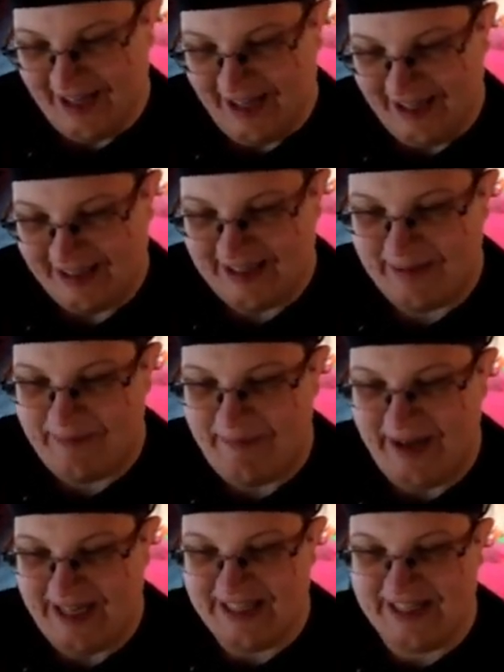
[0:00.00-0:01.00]
except
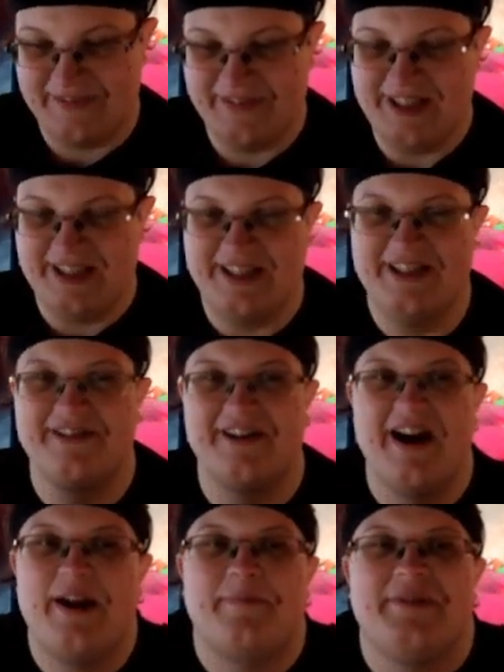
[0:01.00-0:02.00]
because of the
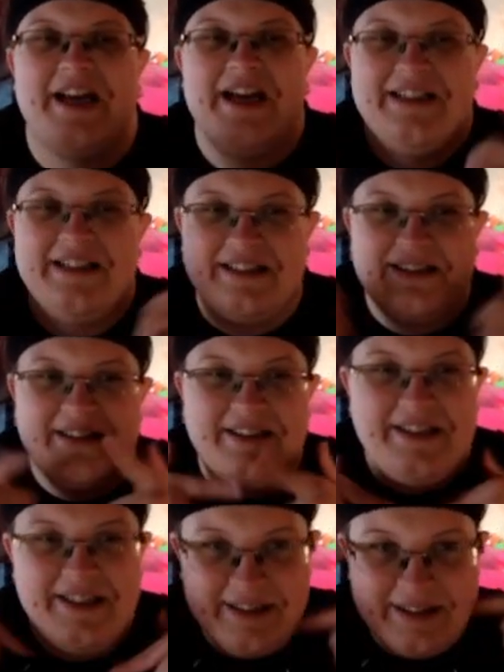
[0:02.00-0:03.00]
stripes and
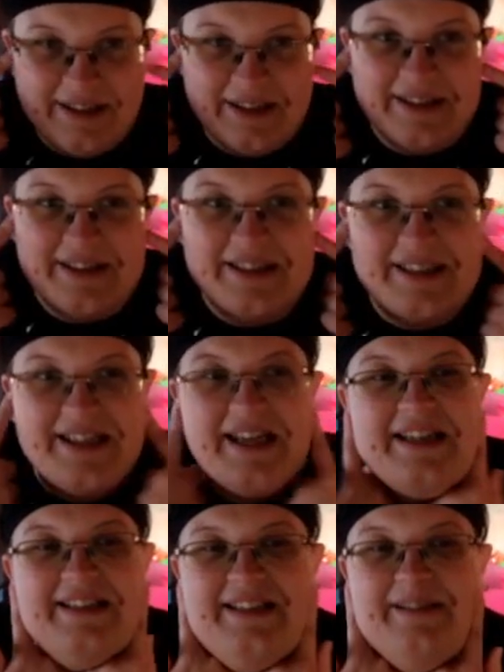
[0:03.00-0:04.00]
the,
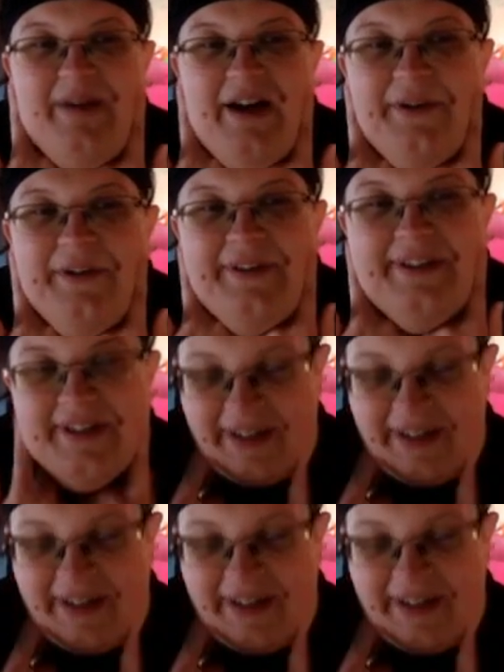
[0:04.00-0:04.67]
skeleton mouth,